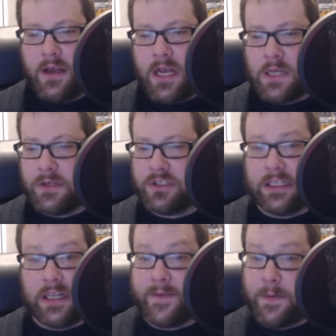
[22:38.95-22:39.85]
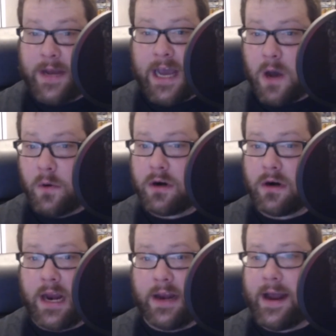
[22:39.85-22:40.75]
as much as I love her power
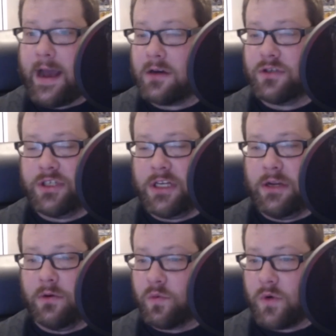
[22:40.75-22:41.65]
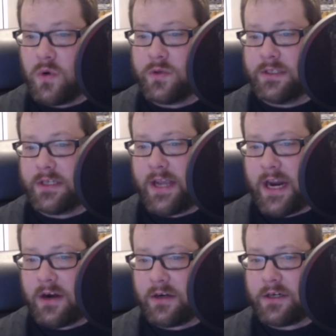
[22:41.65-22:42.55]
and how she grows as a
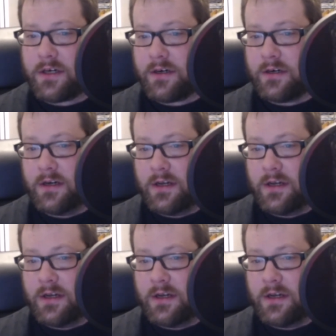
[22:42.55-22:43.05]
character,